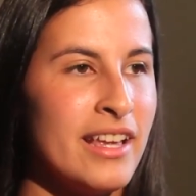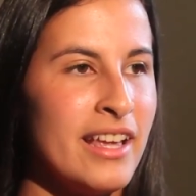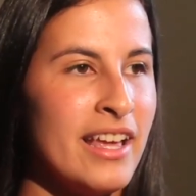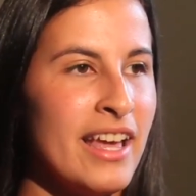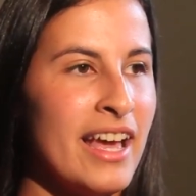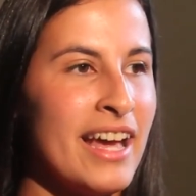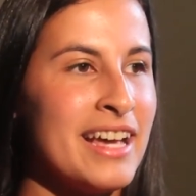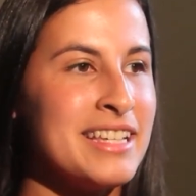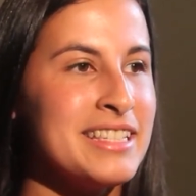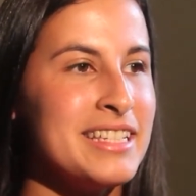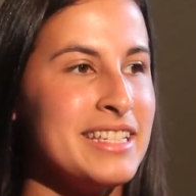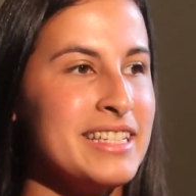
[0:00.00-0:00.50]

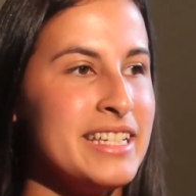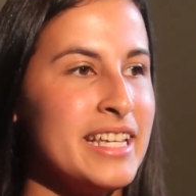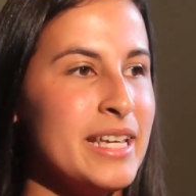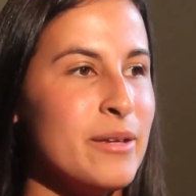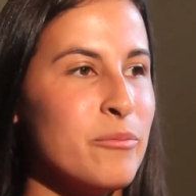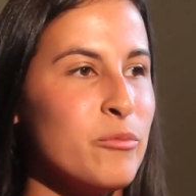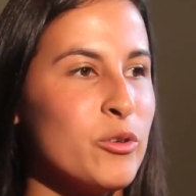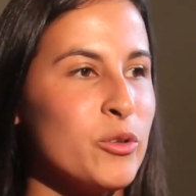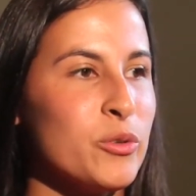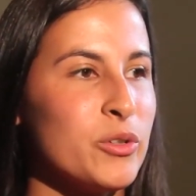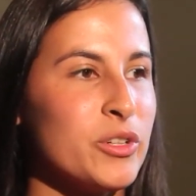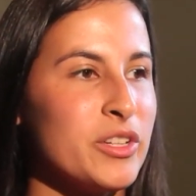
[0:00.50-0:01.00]
As a
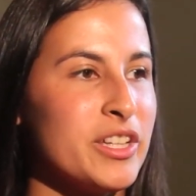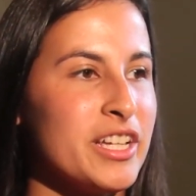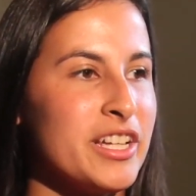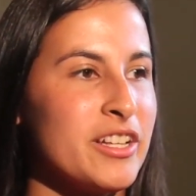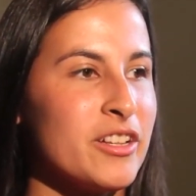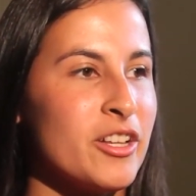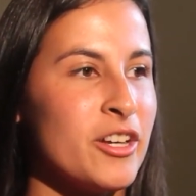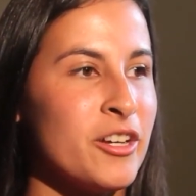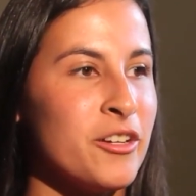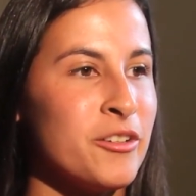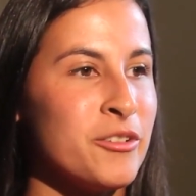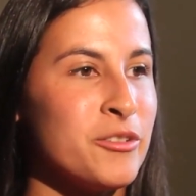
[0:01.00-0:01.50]
team, we're really
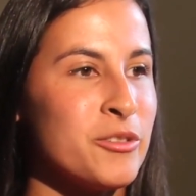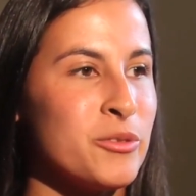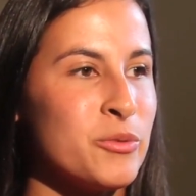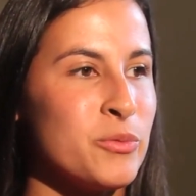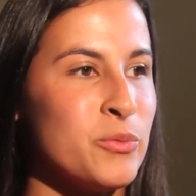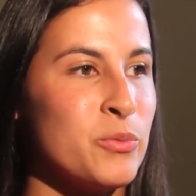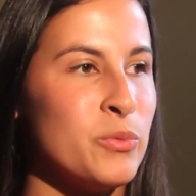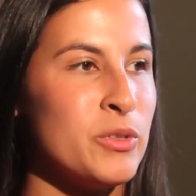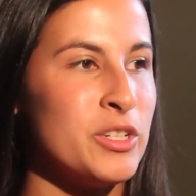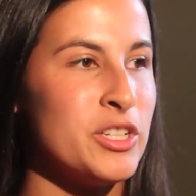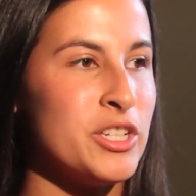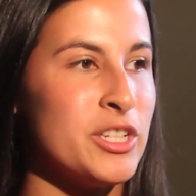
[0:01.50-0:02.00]
close,
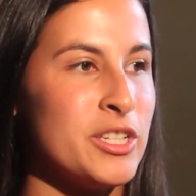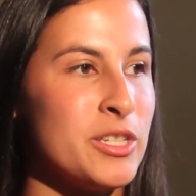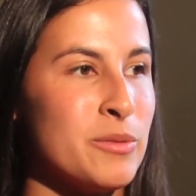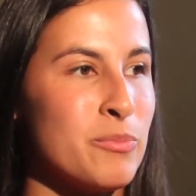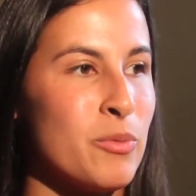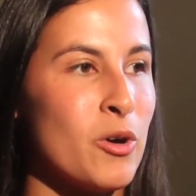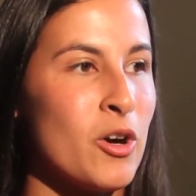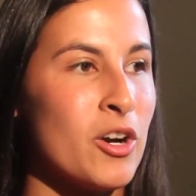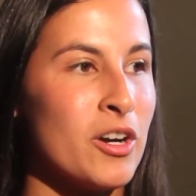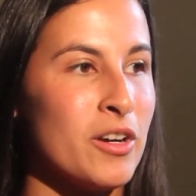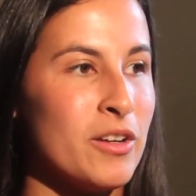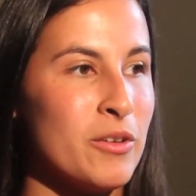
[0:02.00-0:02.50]
which
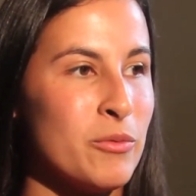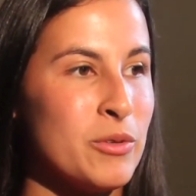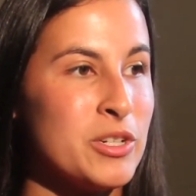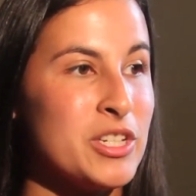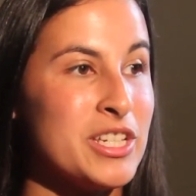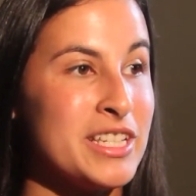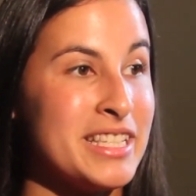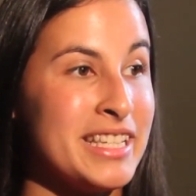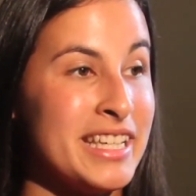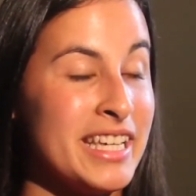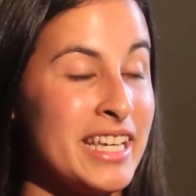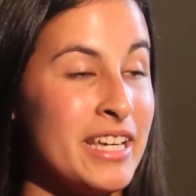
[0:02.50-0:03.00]

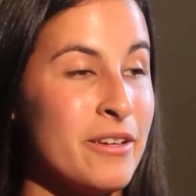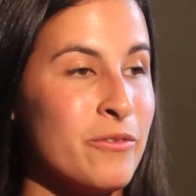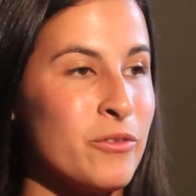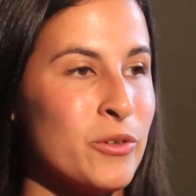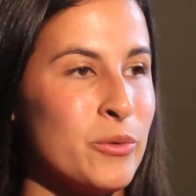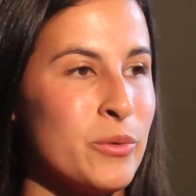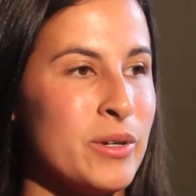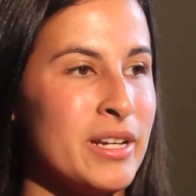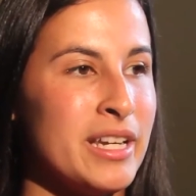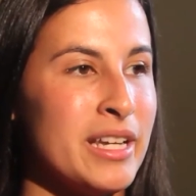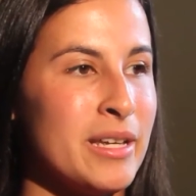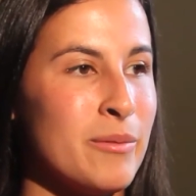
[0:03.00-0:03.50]
is key
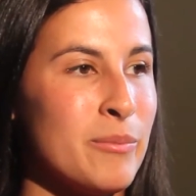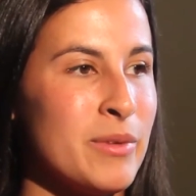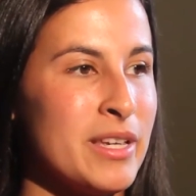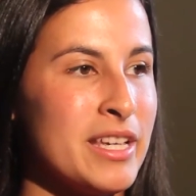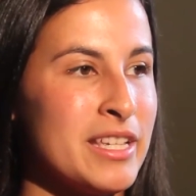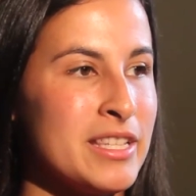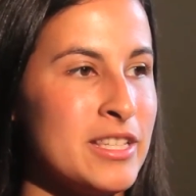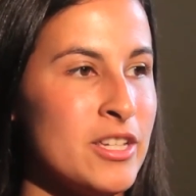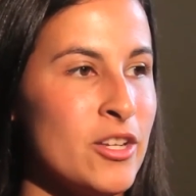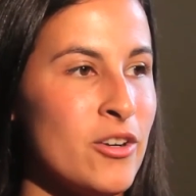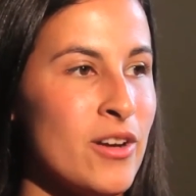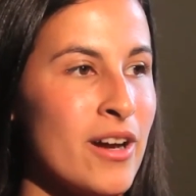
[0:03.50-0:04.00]
for winning,
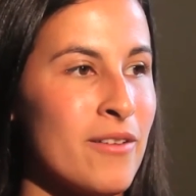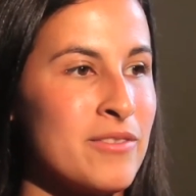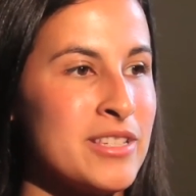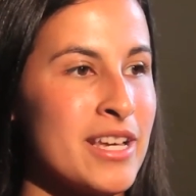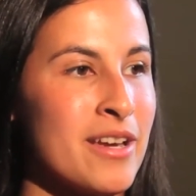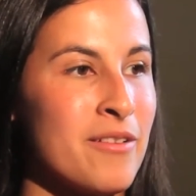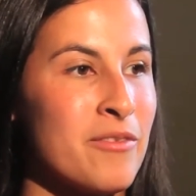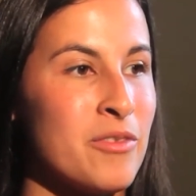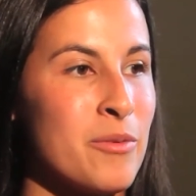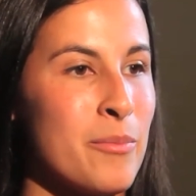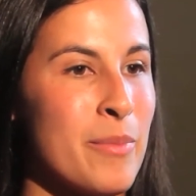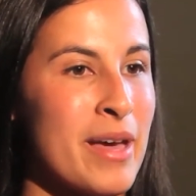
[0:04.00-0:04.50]
because you don't have to
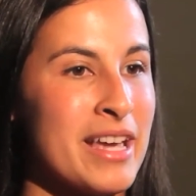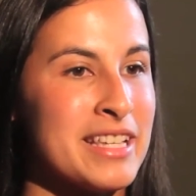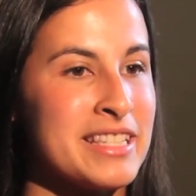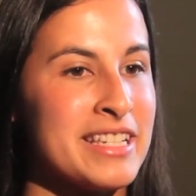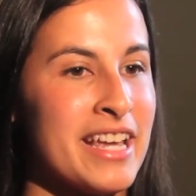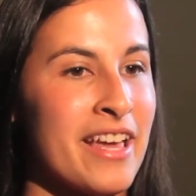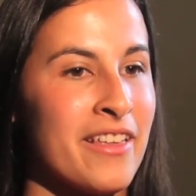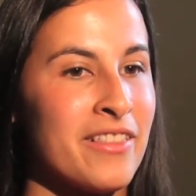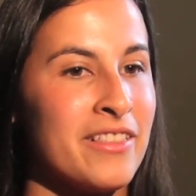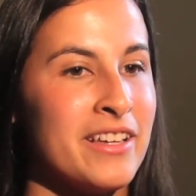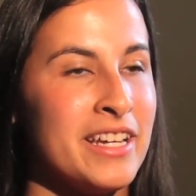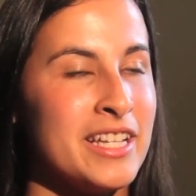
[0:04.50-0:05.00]
have the best
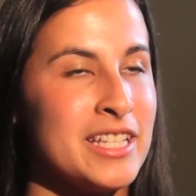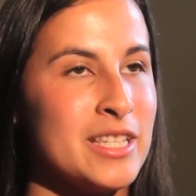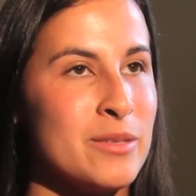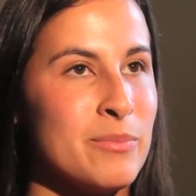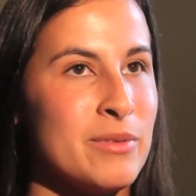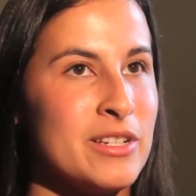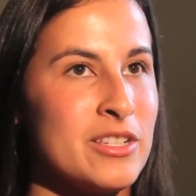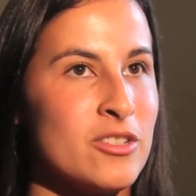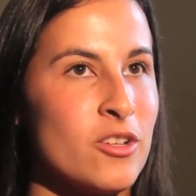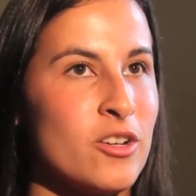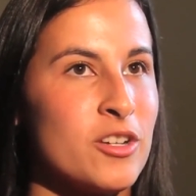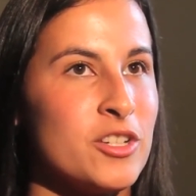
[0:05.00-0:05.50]
athletes,
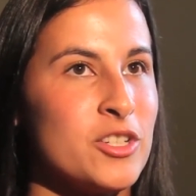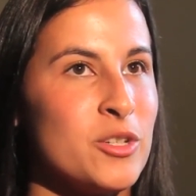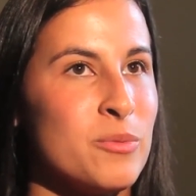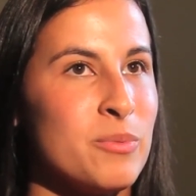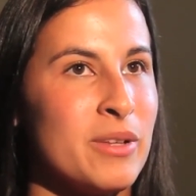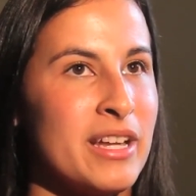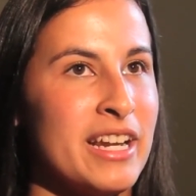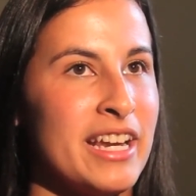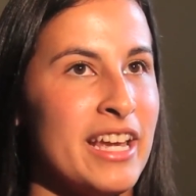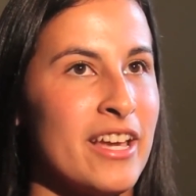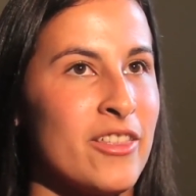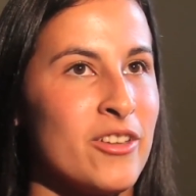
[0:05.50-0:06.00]
but as long as you
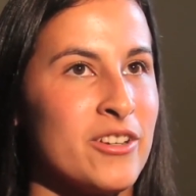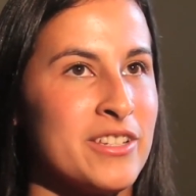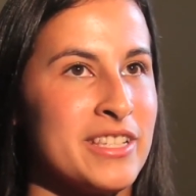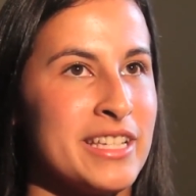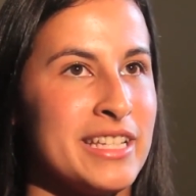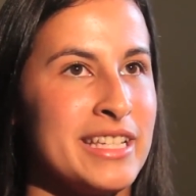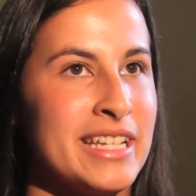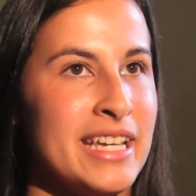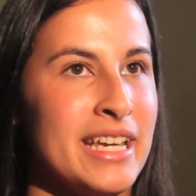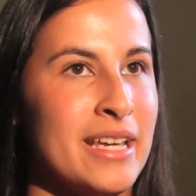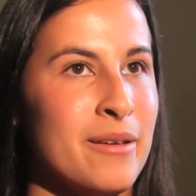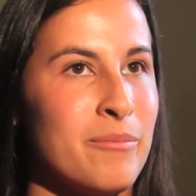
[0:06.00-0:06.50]
play together as
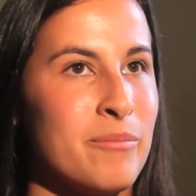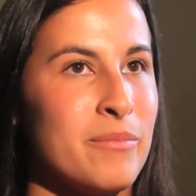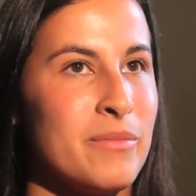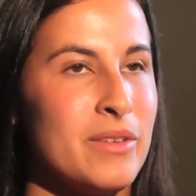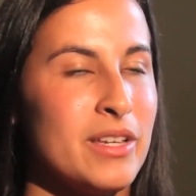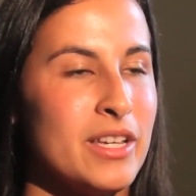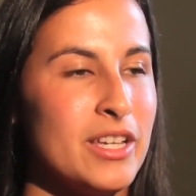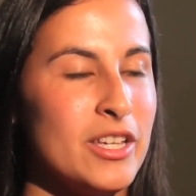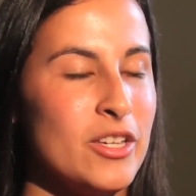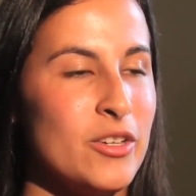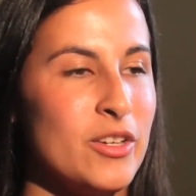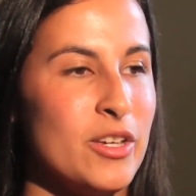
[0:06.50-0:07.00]
a
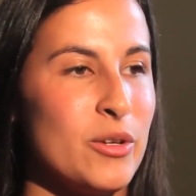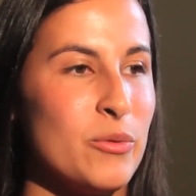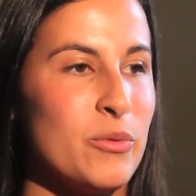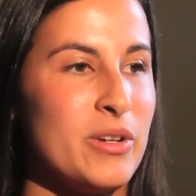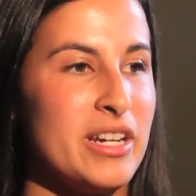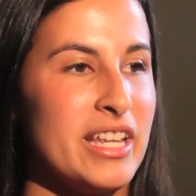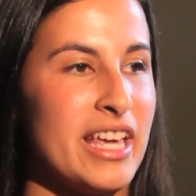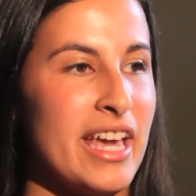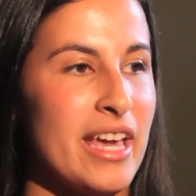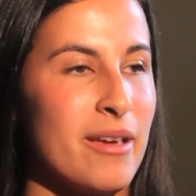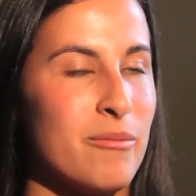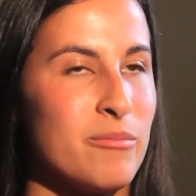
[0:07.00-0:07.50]
team, you can
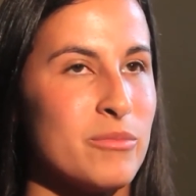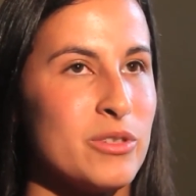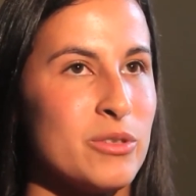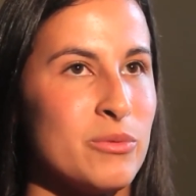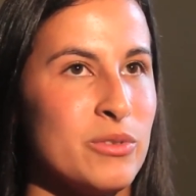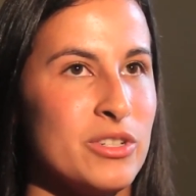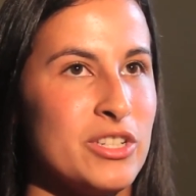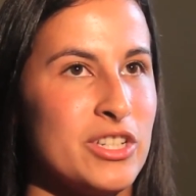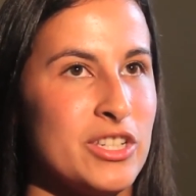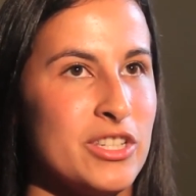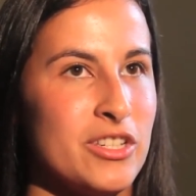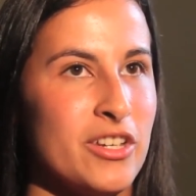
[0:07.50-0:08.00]
win games,
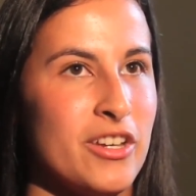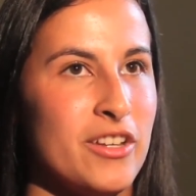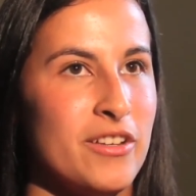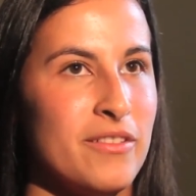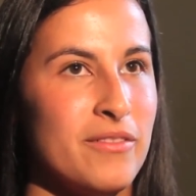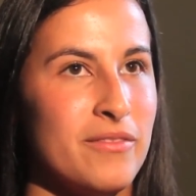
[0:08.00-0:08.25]
which is good.